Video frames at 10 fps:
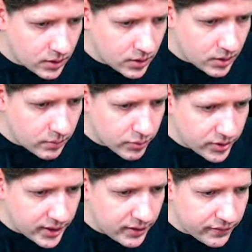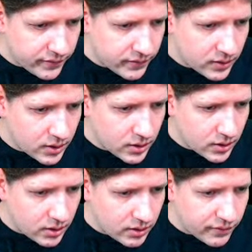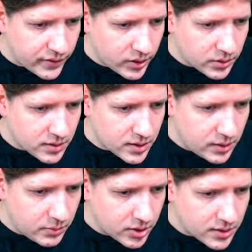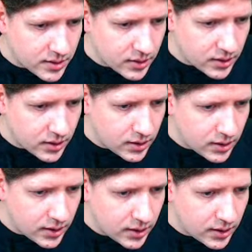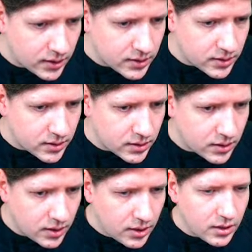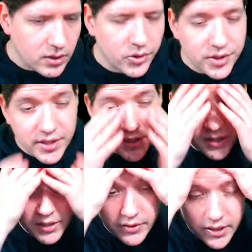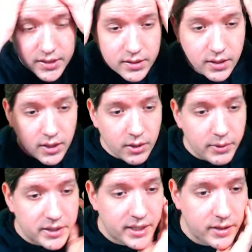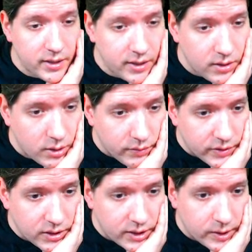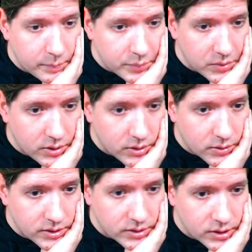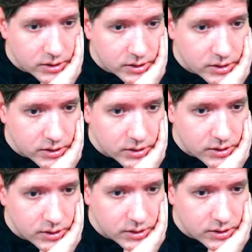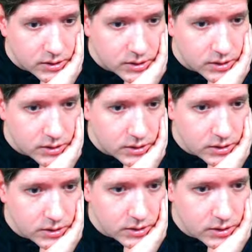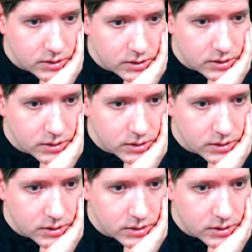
printf Found CMonster at... Oh, this doesn't give us... Wait, can they overlap horizontally?